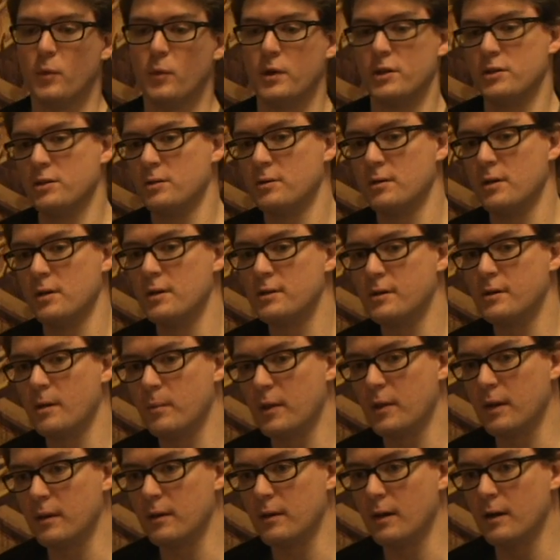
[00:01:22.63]
which is
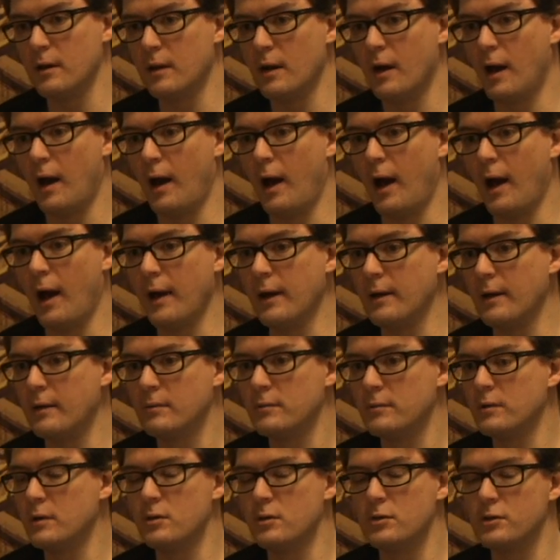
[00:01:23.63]
something that
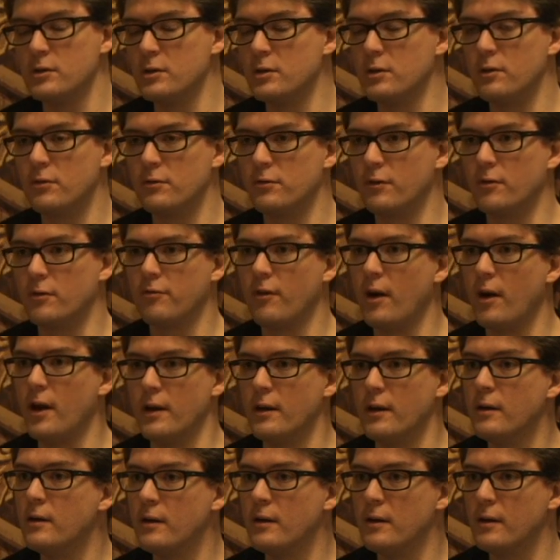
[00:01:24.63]
I used to do for
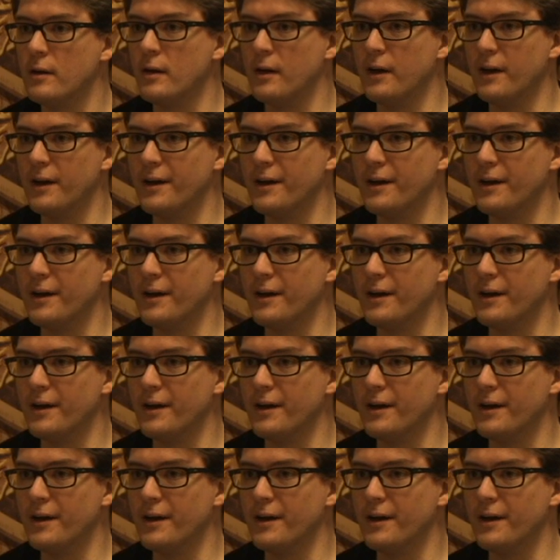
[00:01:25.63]
fun.